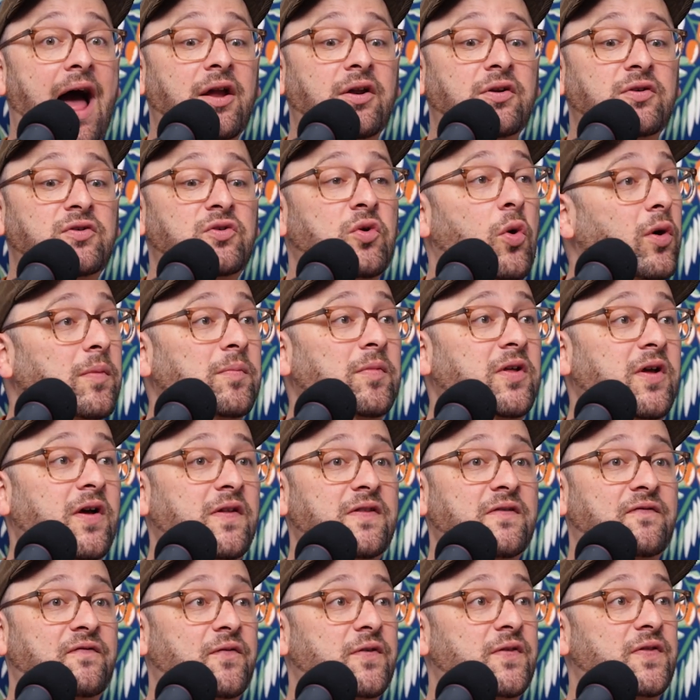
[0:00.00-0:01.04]
normally
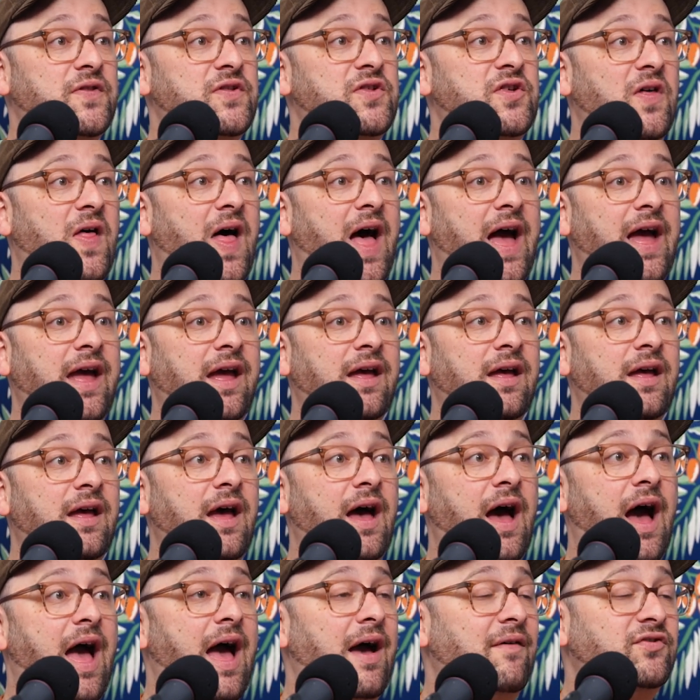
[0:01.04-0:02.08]
on the 4th of July,
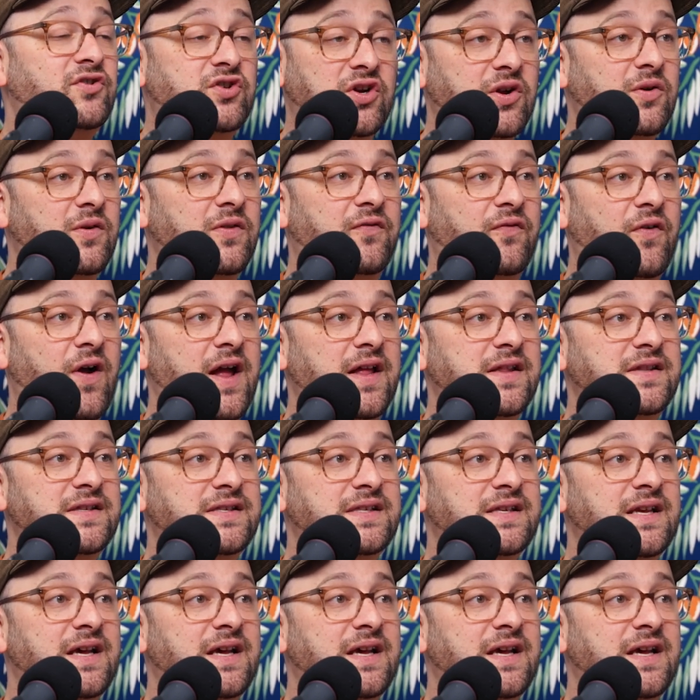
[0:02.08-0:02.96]
I have a drink with friends.